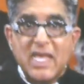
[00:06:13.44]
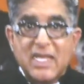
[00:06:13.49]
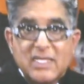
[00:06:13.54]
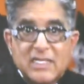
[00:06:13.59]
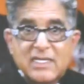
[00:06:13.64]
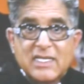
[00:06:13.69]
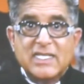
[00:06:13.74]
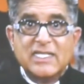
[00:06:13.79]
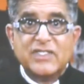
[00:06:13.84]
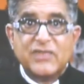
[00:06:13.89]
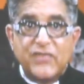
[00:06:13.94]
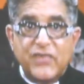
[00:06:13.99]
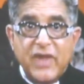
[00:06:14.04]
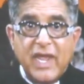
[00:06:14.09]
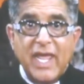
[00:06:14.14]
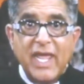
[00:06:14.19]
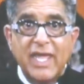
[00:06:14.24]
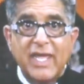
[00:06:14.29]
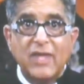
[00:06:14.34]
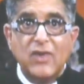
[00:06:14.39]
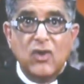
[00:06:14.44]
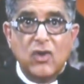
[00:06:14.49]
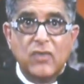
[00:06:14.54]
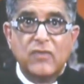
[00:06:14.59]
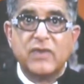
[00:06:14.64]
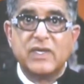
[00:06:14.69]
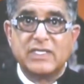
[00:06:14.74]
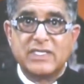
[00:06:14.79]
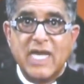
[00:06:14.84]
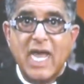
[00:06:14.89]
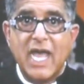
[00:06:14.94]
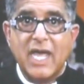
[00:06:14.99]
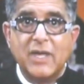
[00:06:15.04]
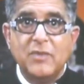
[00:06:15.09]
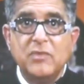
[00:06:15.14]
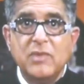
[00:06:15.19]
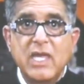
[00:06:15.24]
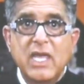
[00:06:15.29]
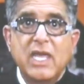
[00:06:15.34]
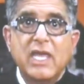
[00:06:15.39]
This fraying over time
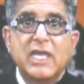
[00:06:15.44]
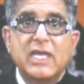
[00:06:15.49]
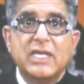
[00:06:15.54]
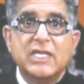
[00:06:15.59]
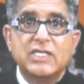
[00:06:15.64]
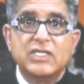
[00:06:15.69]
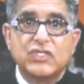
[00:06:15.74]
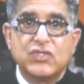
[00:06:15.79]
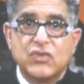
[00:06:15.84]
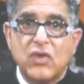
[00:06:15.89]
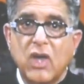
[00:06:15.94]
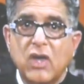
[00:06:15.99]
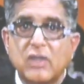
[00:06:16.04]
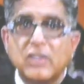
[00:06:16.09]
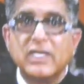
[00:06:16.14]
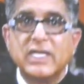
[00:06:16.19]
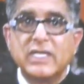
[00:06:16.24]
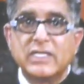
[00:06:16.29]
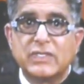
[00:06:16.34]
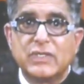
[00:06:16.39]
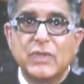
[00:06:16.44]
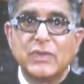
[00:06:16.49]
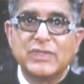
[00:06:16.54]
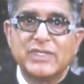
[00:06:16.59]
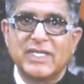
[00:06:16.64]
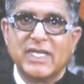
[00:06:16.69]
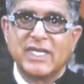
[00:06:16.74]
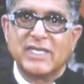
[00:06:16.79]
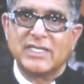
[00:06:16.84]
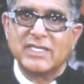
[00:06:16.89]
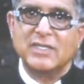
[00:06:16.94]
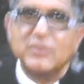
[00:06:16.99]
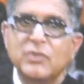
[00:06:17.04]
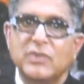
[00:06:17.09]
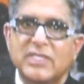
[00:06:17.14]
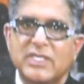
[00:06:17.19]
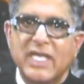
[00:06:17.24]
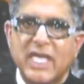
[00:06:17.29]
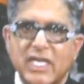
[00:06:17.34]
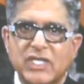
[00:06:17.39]
is strongly associated
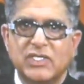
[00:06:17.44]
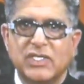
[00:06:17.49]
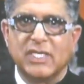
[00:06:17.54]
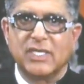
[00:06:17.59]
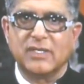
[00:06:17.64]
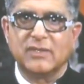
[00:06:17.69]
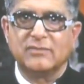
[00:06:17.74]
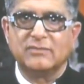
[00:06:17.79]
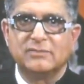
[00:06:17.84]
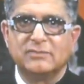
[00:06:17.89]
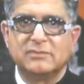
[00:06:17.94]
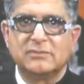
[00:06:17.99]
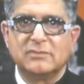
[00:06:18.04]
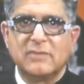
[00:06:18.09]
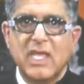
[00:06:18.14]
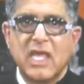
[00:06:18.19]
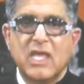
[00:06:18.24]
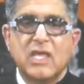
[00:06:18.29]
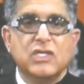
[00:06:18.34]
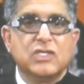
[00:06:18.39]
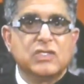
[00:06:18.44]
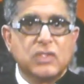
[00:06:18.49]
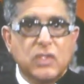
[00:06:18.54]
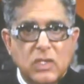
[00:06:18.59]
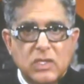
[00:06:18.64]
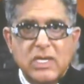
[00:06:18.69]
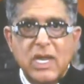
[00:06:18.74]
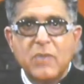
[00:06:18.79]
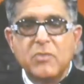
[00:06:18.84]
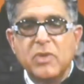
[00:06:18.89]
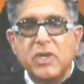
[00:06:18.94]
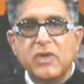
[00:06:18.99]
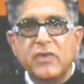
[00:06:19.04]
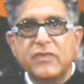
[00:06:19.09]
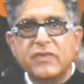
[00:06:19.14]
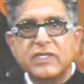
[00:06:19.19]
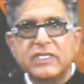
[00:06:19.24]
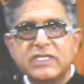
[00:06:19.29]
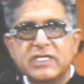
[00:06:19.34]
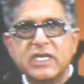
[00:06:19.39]
with aging. So a number of
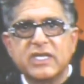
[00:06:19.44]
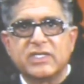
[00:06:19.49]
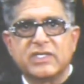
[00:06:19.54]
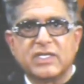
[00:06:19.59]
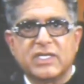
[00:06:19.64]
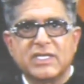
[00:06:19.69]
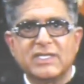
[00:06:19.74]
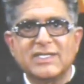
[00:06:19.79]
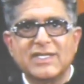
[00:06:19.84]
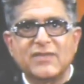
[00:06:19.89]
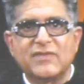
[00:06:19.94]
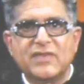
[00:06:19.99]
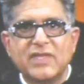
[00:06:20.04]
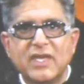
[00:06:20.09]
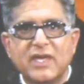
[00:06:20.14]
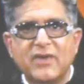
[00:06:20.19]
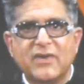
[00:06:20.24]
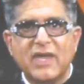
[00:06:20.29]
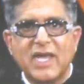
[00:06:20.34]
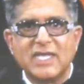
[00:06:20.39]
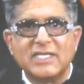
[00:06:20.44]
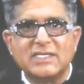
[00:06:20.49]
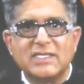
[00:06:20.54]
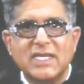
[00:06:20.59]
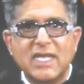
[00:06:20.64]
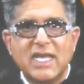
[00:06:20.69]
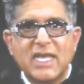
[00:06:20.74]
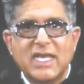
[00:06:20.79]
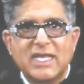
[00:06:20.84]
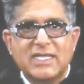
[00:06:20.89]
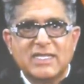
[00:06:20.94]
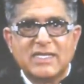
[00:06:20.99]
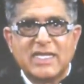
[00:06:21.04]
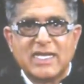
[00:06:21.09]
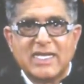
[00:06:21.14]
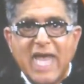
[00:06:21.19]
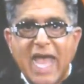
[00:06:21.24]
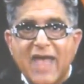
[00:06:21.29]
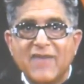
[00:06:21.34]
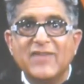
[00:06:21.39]
researchers have theorized
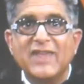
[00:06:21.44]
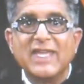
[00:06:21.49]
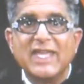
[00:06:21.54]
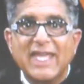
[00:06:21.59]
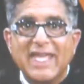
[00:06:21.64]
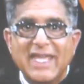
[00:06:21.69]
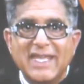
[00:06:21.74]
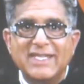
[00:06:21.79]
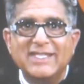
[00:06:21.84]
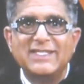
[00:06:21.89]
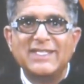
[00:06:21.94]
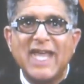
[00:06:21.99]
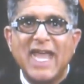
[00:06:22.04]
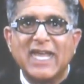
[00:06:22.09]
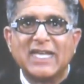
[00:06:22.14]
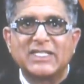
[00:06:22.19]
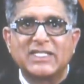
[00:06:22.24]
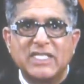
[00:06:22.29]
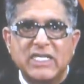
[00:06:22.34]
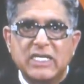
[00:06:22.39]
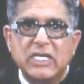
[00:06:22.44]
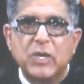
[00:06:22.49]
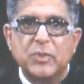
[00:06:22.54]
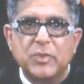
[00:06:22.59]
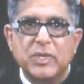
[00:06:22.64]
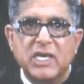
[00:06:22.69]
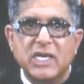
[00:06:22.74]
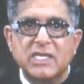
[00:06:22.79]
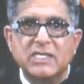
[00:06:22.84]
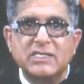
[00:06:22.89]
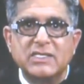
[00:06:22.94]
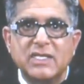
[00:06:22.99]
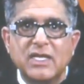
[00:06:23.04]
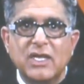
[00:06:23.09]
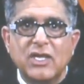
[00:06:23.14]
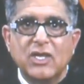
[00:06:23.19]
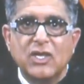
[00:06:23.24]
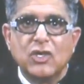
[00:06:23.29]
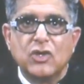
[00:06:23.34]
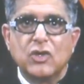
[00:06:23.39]
that having intact
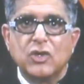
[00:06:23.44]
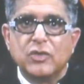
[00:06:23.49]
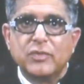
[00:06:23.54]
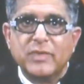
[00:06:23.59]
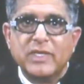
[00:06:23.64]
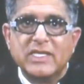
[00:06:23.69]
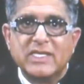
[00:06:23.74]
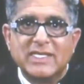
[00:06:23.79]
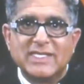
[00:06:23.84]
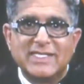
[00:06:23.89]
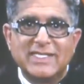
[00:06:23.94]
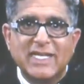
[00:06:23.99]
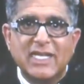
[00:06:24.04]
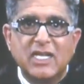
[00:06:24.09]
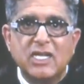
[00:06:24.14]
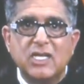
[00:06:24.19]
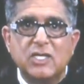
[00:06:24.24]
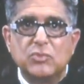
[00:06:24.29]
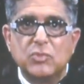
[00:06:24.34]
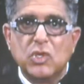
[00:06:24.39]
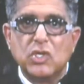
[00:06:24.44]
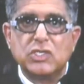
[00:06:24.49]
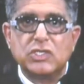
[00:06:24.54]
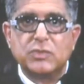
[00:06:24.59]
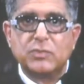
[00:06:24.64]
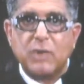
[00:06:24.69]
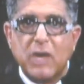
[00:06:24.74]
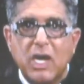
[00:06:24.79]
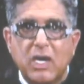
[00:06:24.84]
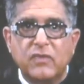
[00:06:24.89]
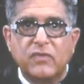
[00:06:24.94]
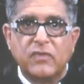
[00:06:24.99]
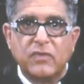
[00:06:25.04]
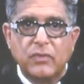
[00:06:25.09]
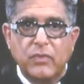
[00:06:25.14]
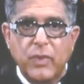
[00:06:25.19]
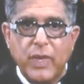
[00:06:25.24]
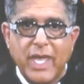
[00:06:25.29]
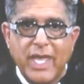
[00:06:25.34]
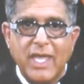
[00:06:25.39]
telomeres could be the single most
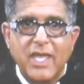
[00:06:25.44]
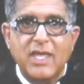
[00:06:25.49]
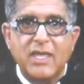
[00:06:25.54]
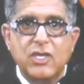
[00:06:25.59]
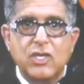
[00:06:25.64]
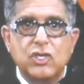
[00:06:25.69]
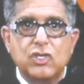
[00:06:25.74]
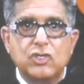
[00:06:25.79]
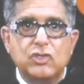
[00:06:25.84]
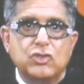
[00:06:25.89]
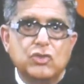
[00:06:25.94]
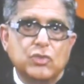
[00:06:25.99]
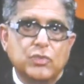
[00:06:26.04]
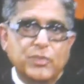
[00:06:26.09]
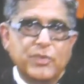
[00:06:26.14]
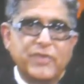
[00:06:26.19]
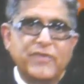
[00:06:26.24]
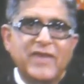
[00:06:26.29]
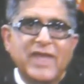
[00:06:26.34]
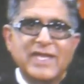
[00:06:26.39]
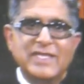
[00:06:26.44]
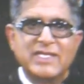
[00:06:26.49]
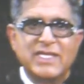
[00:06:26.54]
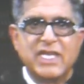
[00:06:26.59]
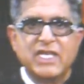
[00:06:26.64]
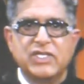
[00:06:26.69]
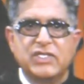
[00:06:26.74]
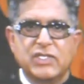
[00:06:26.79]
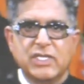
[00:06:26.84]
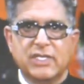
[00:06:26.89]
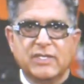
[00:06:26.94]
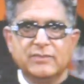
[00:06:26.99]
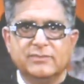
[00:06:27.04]
powerful way to prevent aging.